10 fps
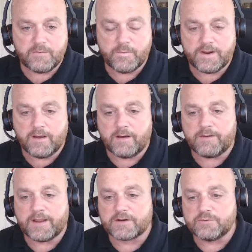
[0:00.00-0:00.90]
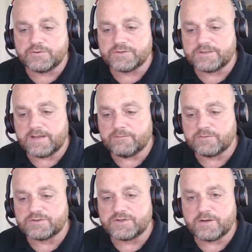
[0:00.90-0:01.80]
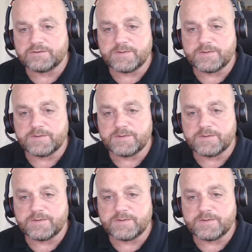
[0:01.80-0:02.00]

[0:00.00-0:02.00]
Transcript: We are at crucial levels. Joe's